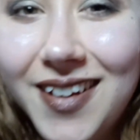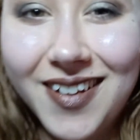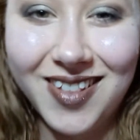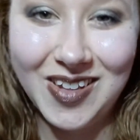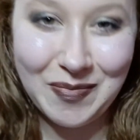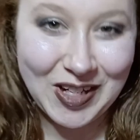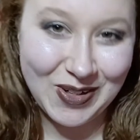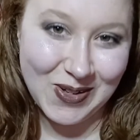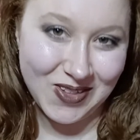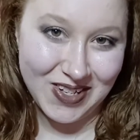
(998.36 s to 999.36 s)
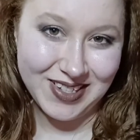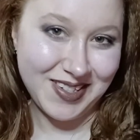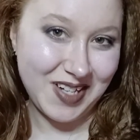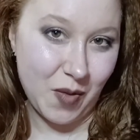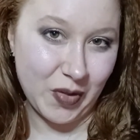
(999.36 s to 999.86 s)
Let me know your thoughts
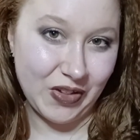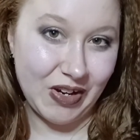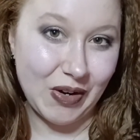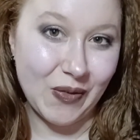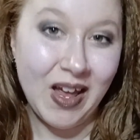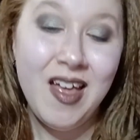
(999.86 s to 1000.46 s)
down below.